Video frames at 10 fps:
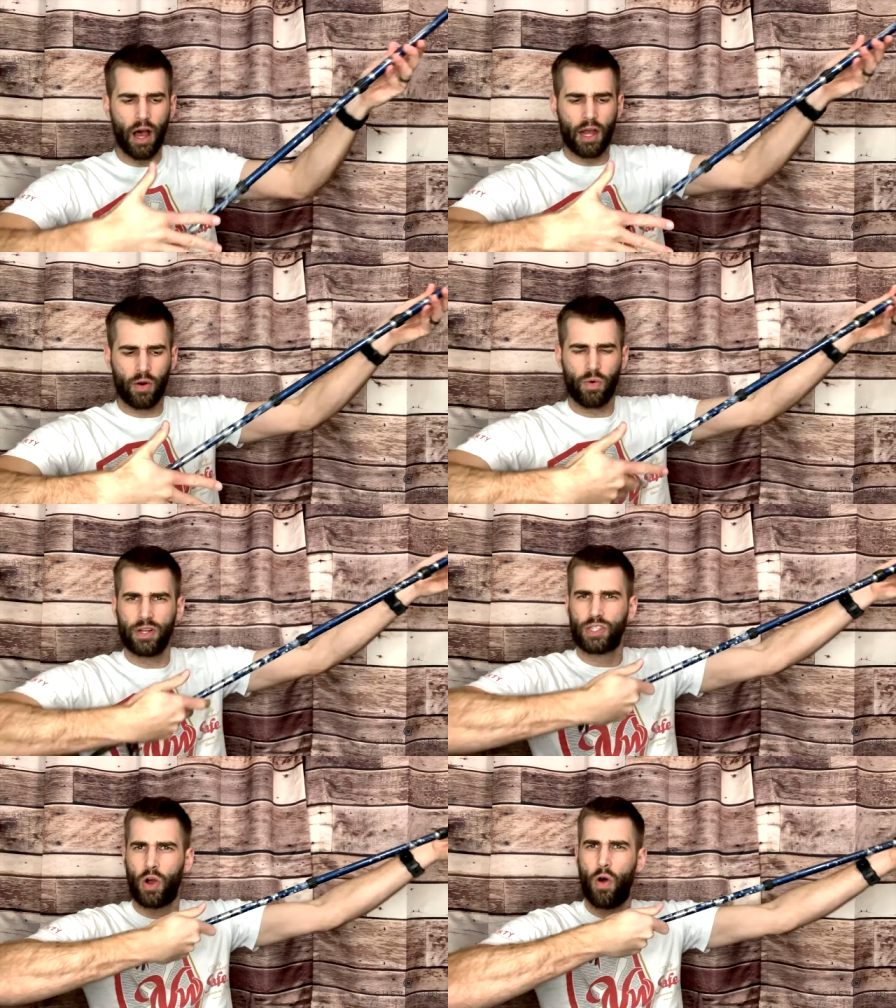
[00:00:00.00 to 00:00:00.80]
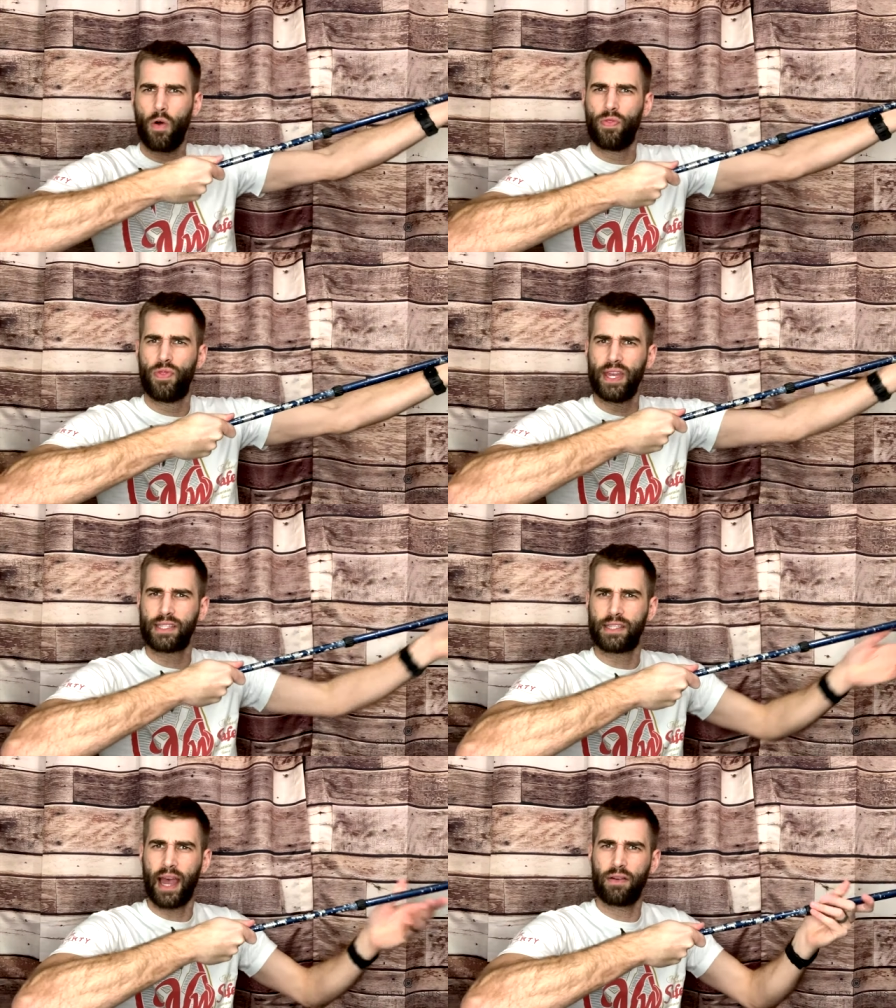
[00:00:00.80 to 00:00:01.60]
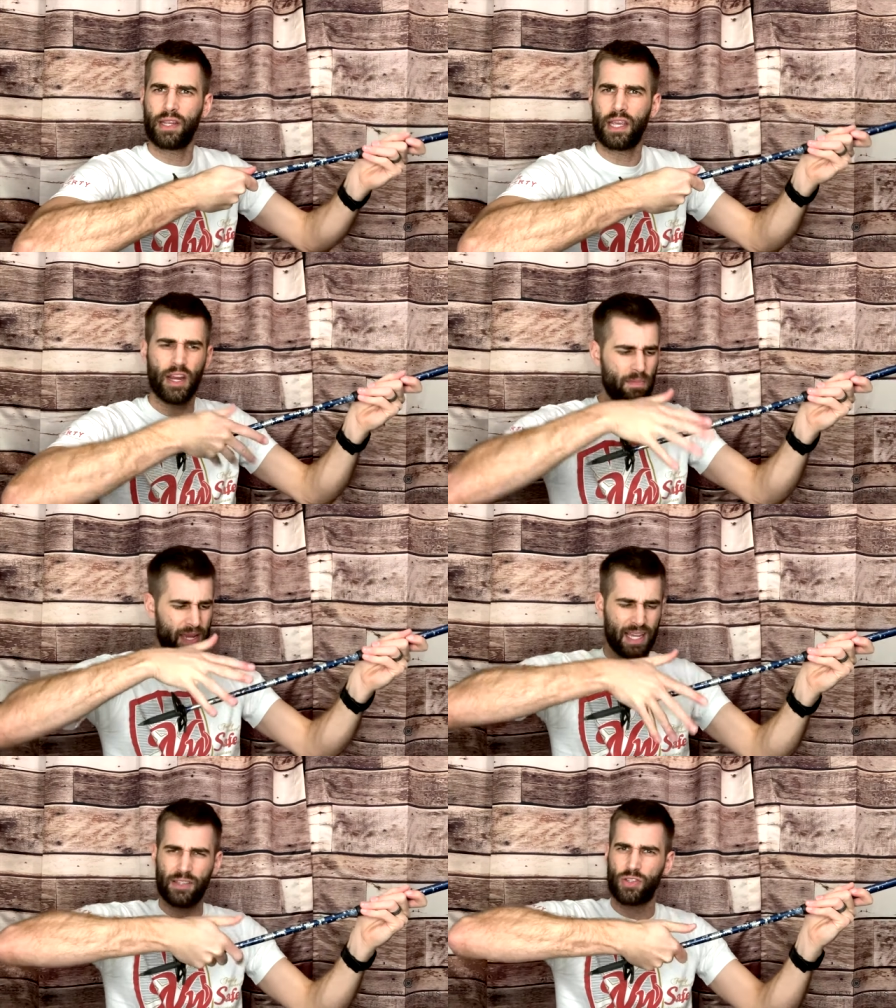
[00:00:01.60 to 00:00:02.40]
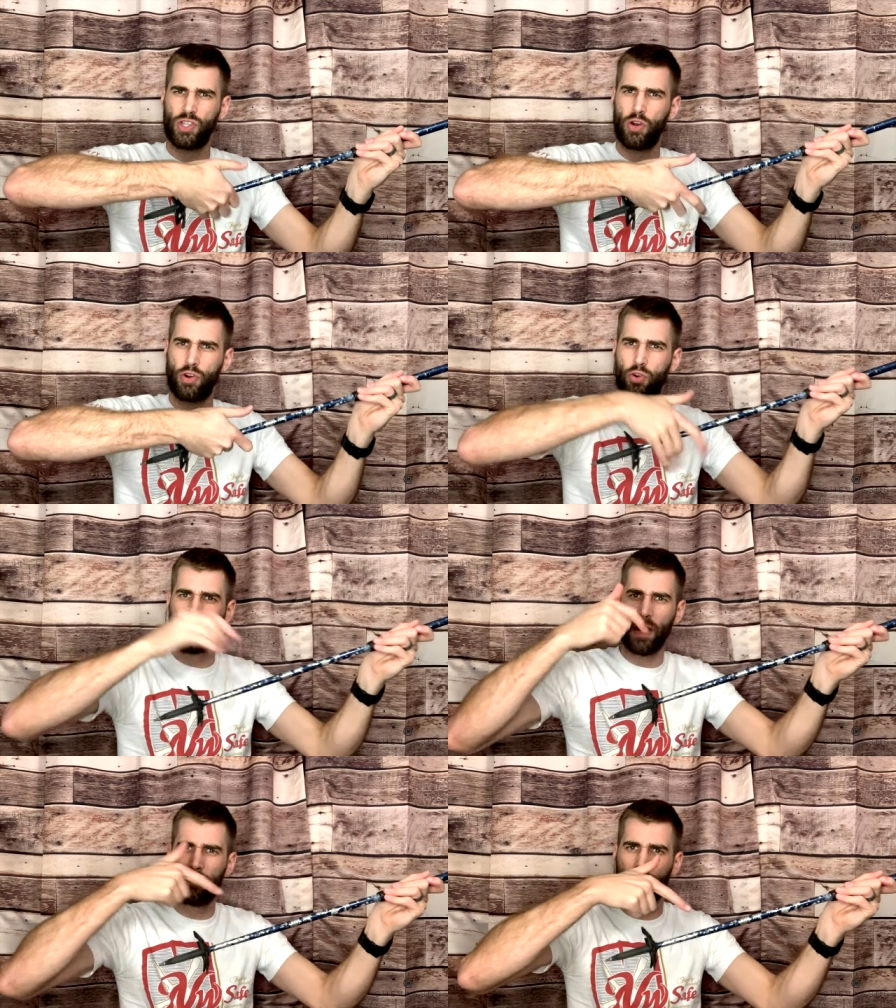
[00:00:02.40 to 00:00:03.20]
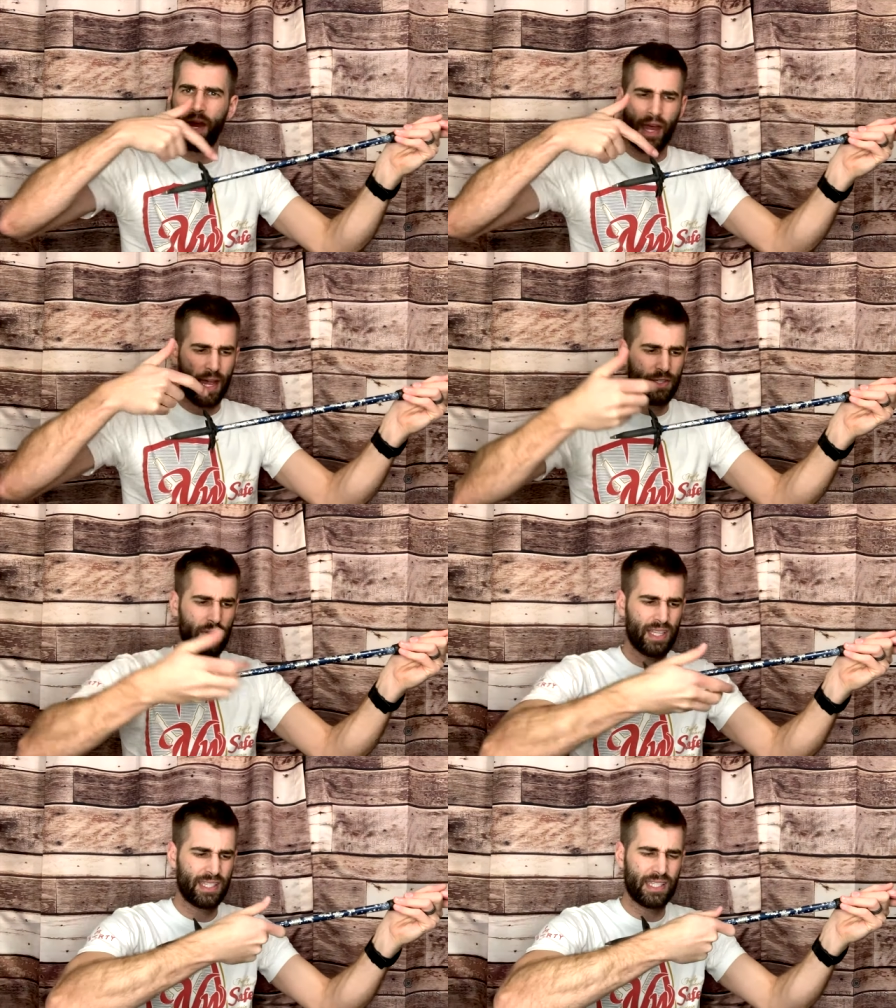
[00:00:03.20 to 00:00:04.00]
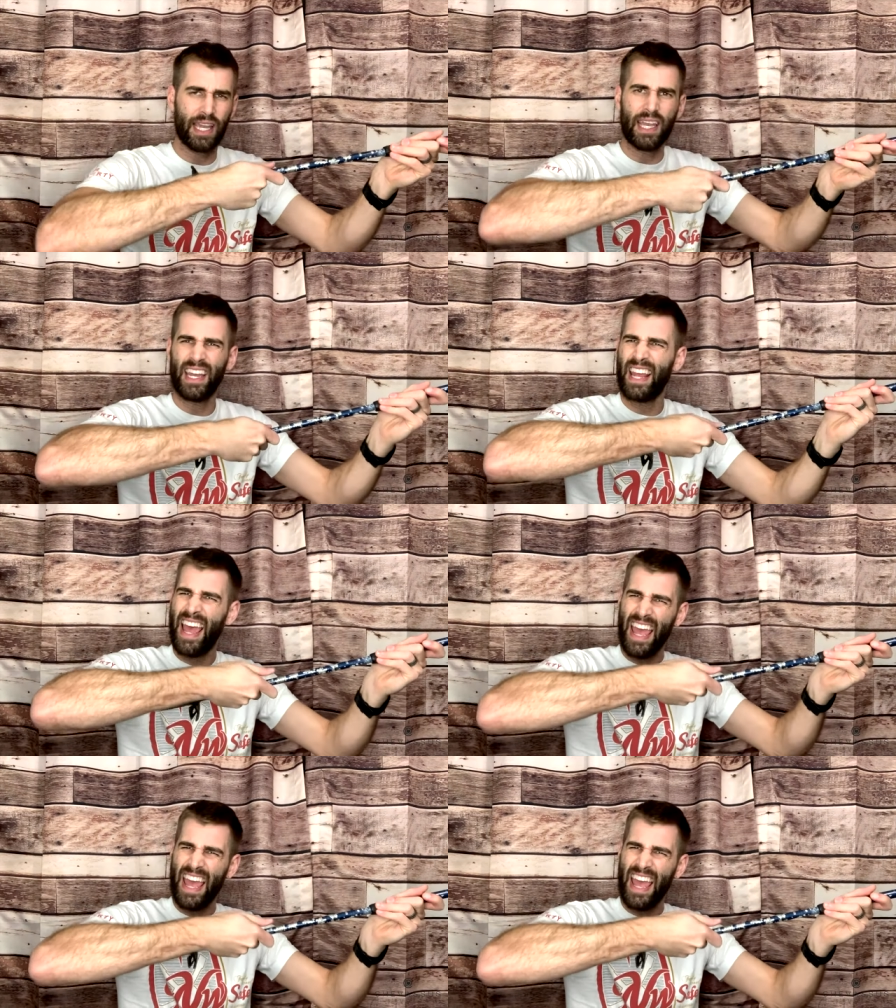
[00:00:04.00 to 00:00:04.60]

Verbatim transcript: awkward to hold this down here because there's no grip as you can see, and